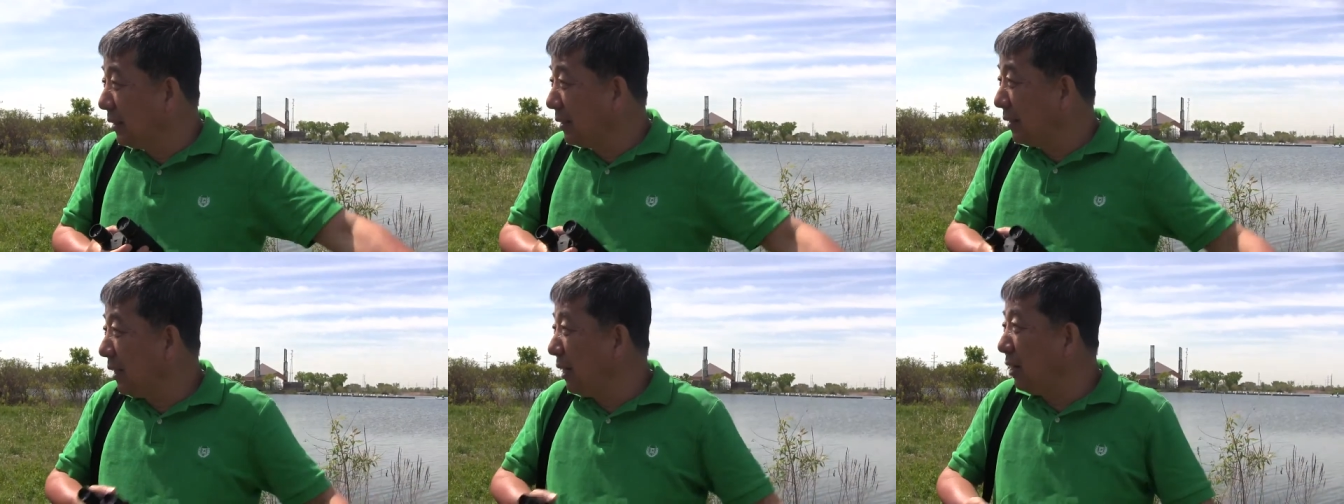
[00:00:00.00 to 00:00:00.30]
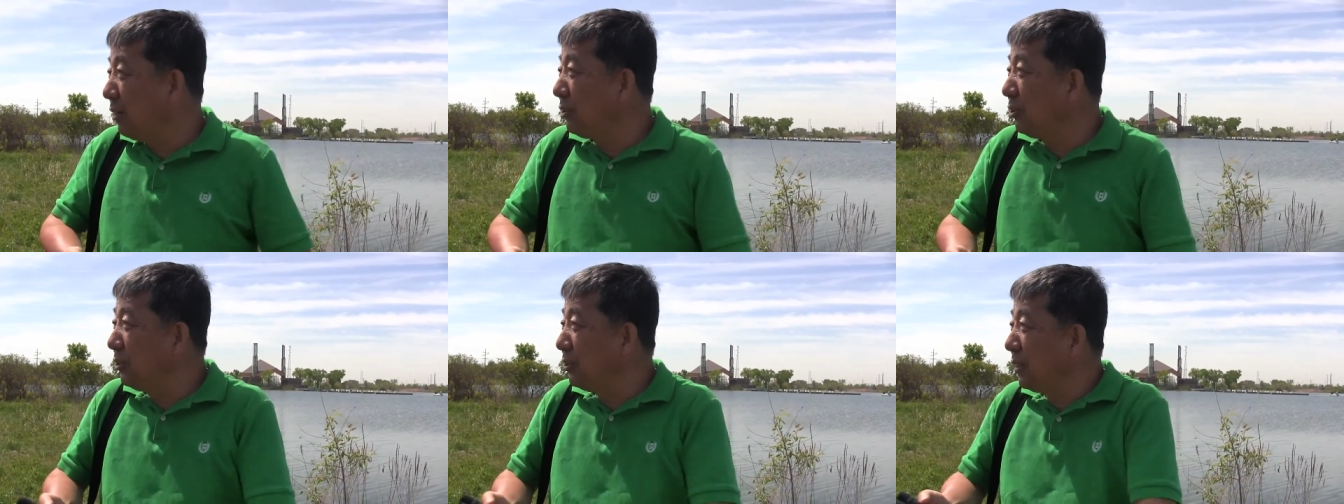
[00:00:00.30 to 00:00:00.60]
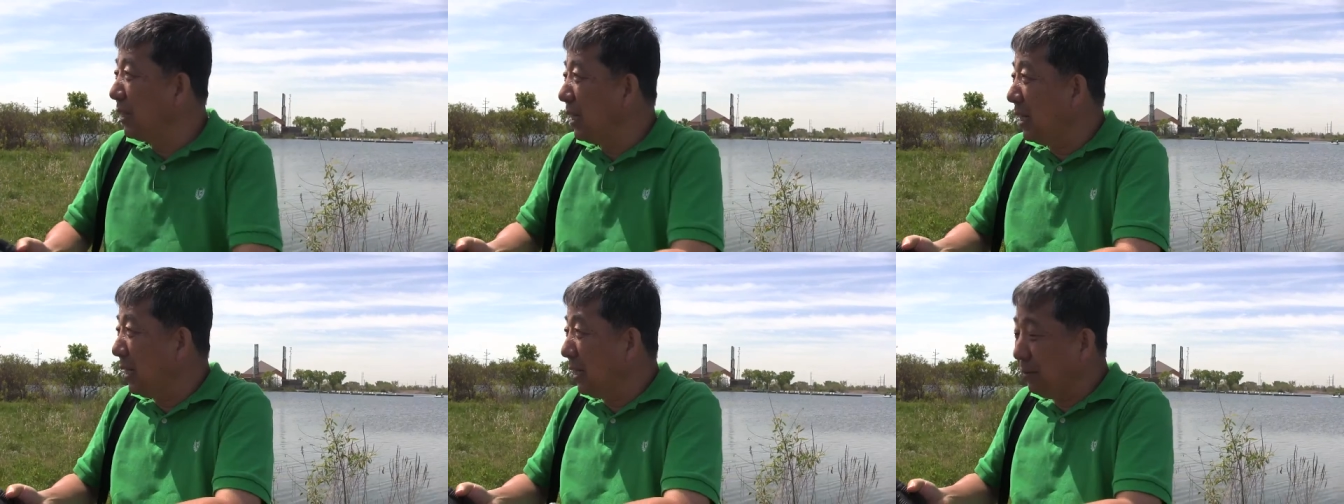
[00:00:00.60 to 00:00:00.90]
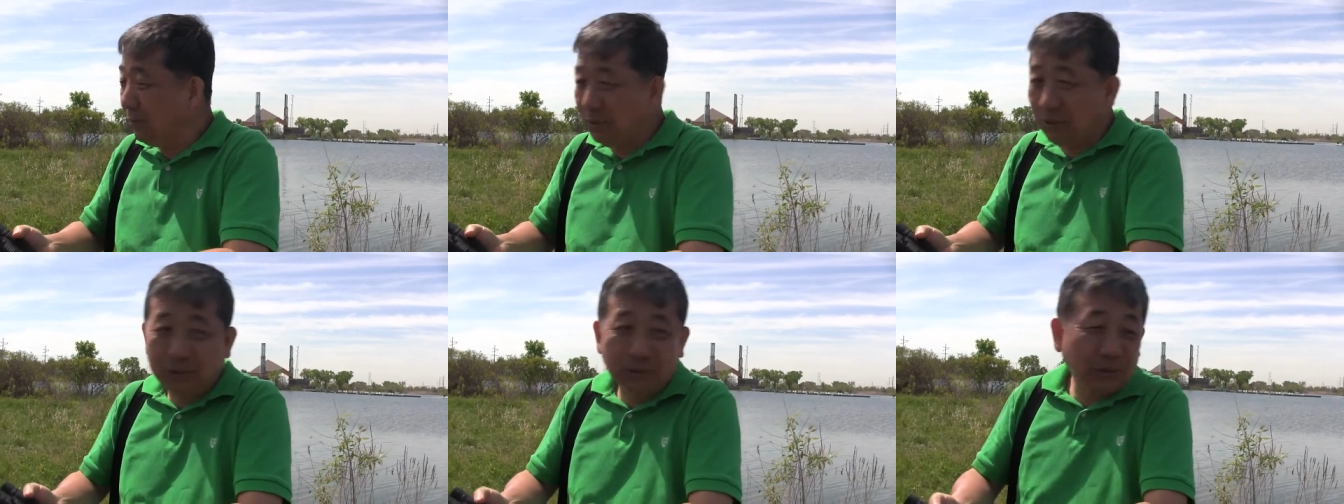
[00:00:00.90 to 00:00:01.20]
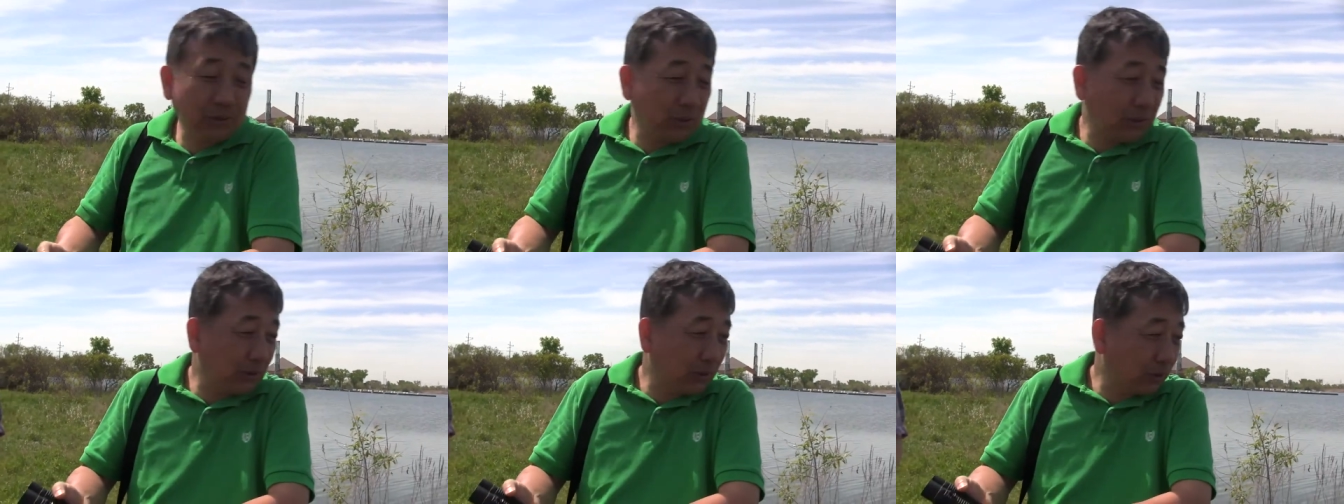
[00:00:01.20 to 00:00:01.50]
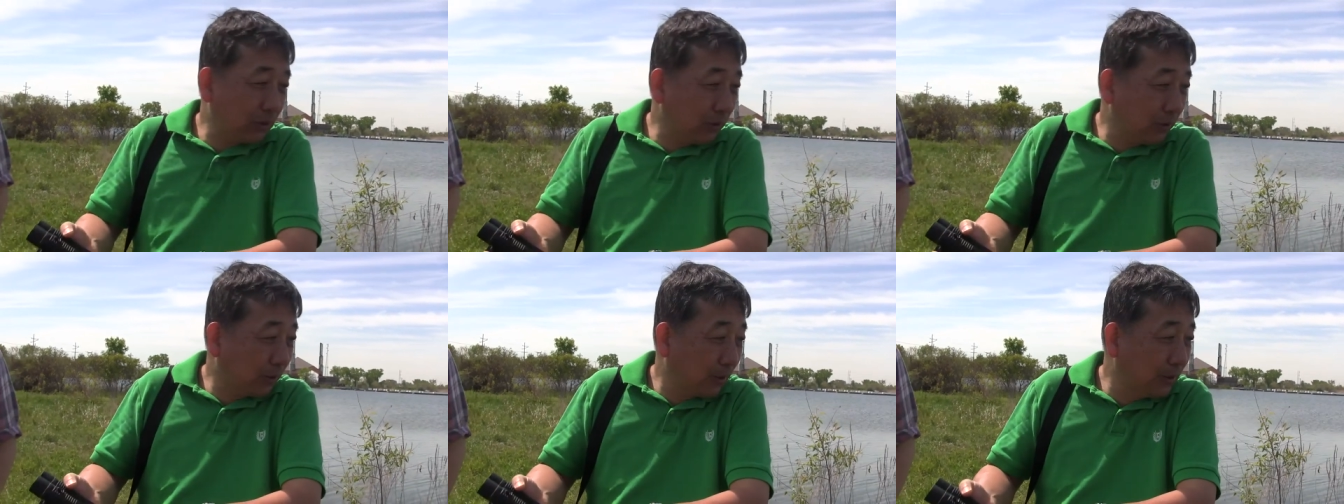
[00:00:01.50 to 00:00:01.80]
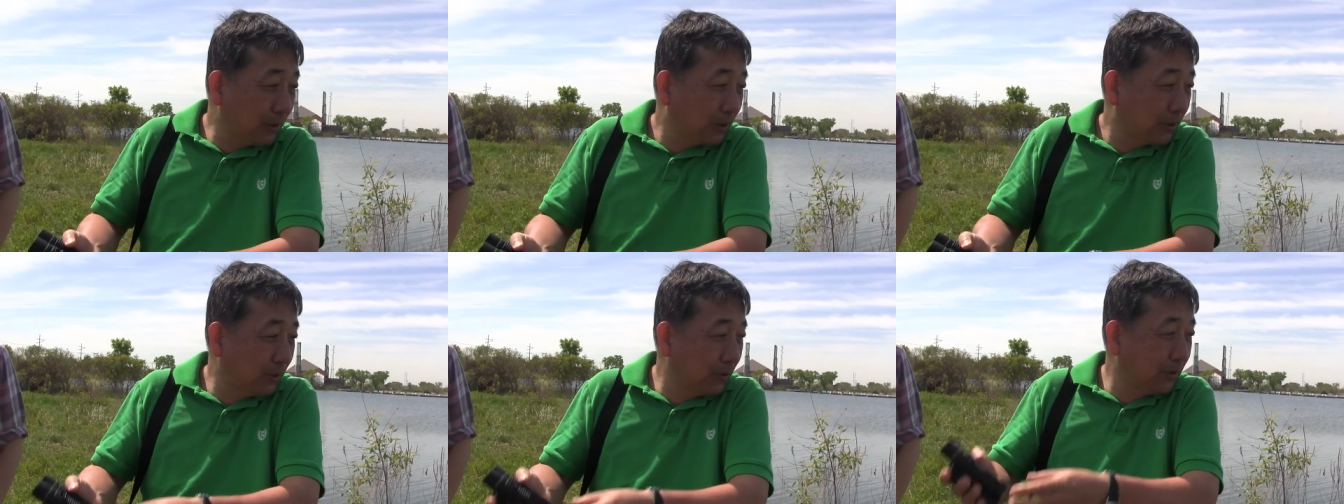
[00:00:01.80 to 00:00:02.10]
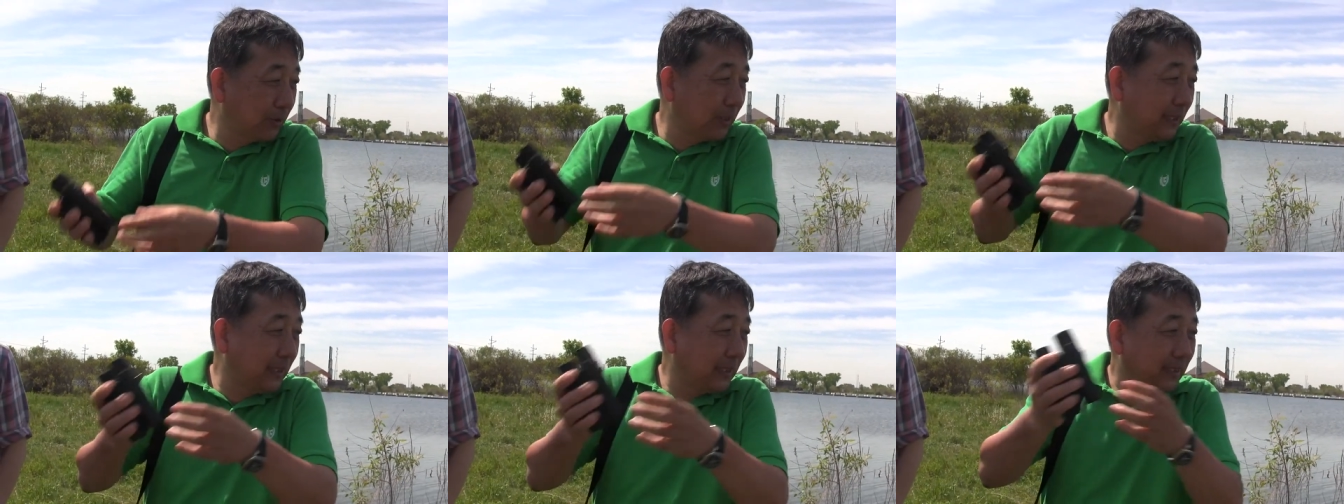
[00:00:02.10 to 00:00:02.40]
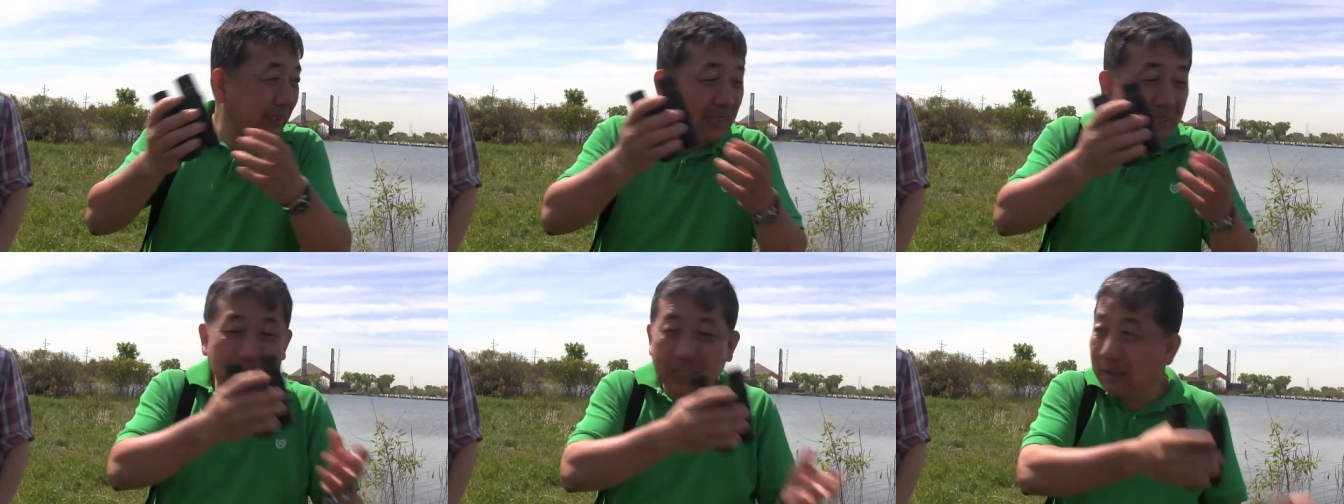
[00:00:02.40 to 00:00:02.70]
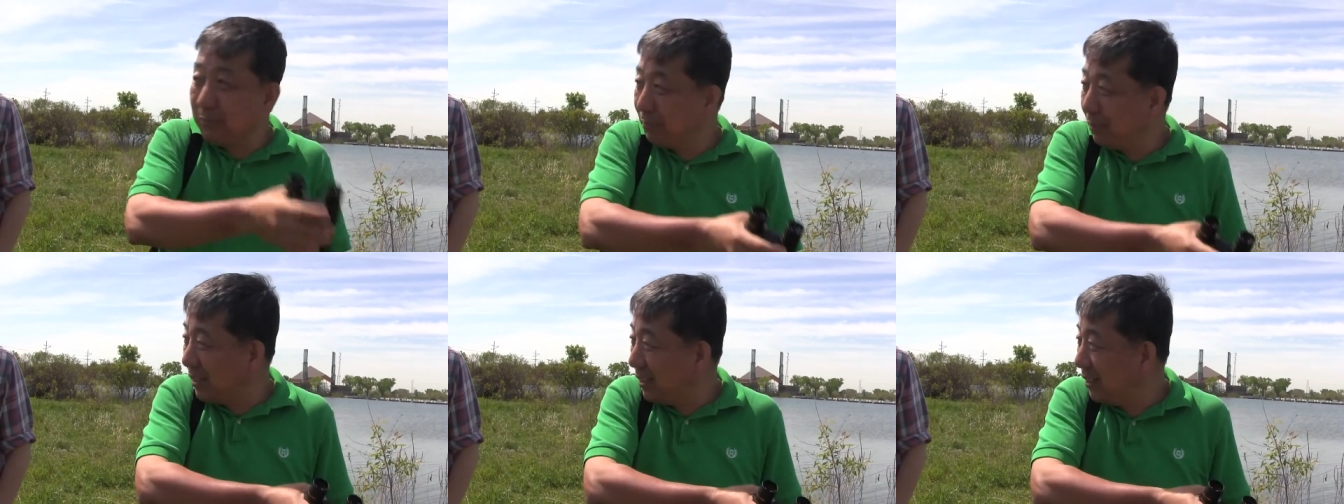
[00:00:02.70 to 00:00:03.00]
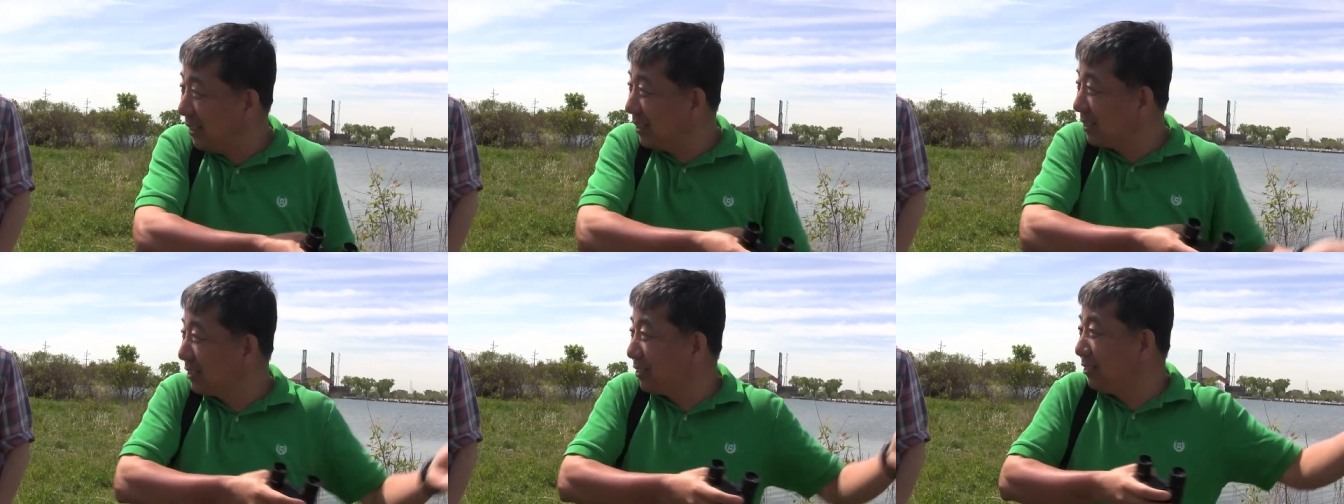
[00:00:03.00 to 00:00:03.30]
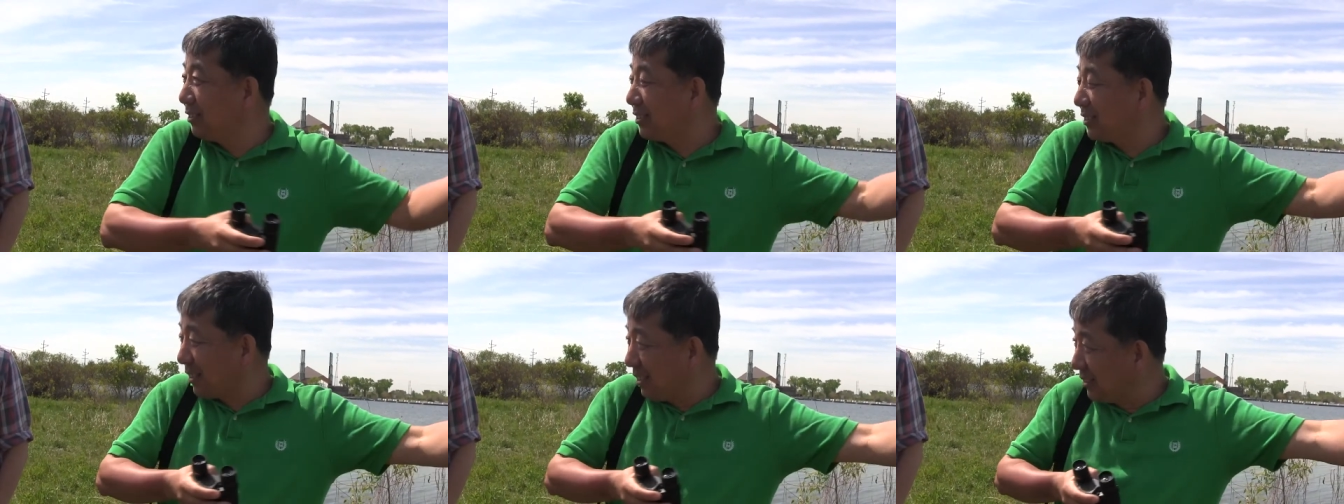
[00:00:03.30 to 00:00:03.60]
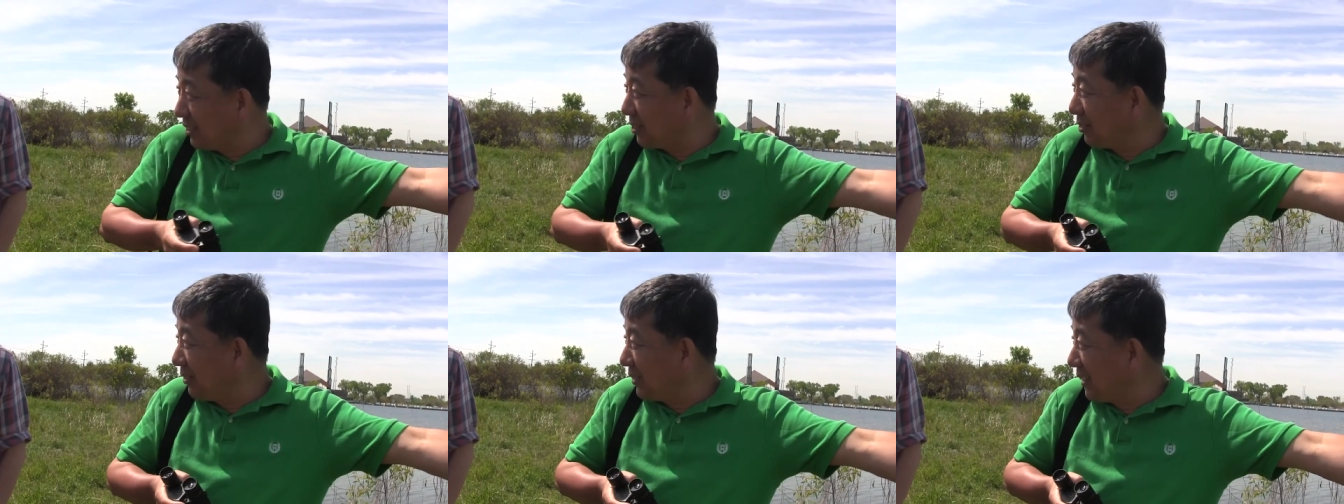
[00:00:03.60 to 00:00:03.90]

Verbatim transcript: now you have you t to control the exotic bug, to control